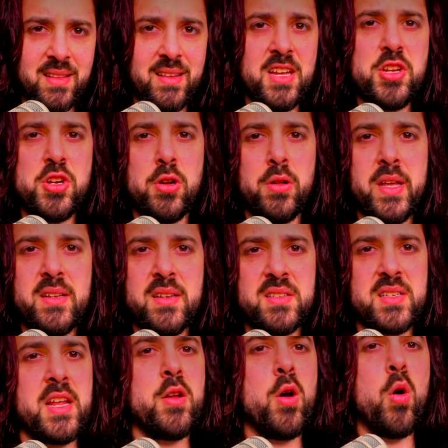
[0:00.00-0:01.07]
digitally to
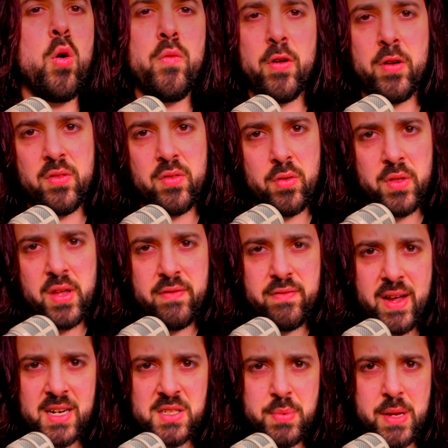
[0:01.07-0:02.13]
send over so the
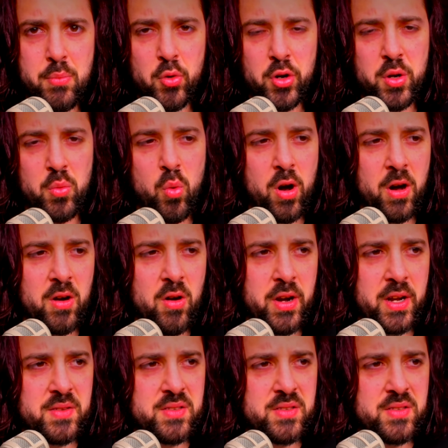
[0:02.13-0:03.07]
effects people could work on it